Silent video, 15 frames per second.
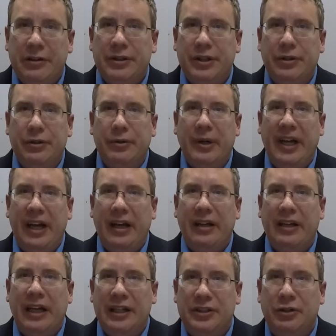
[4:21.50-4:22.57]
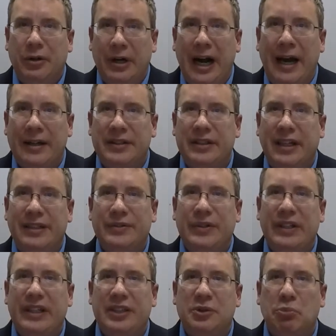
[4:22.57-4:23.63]
you and your assets
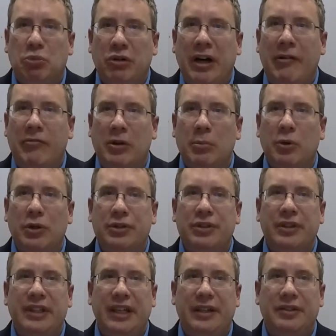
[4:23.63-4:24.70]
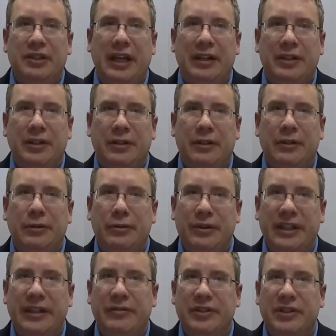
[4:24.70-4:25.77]
is preferable to the executor who
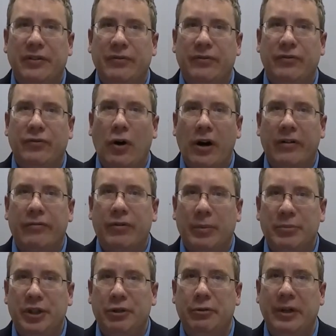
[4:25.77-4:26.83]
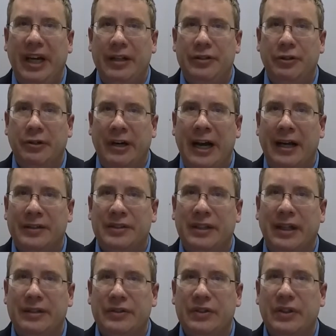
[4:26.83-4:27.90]
lives far from you and your
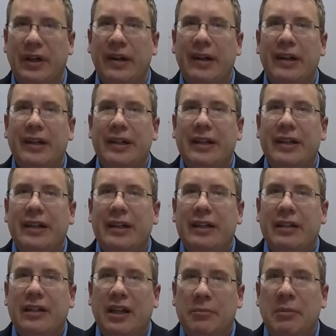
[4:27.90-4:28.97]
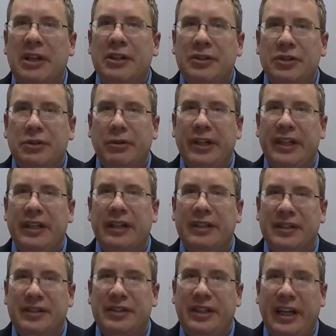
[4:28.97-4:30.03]
assets. Administering an
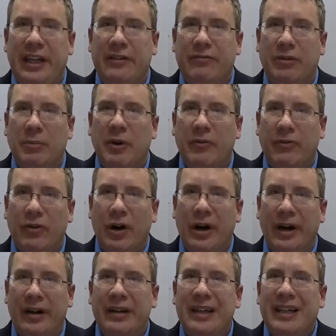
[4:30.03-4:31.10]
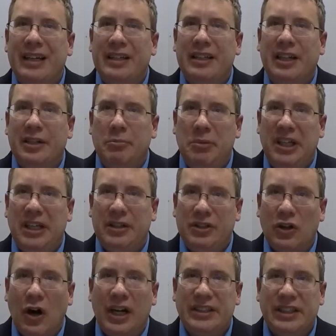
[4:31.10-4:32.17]
estate from afar can be a
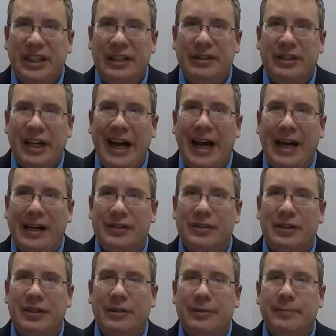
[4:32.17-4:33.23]
daunting task.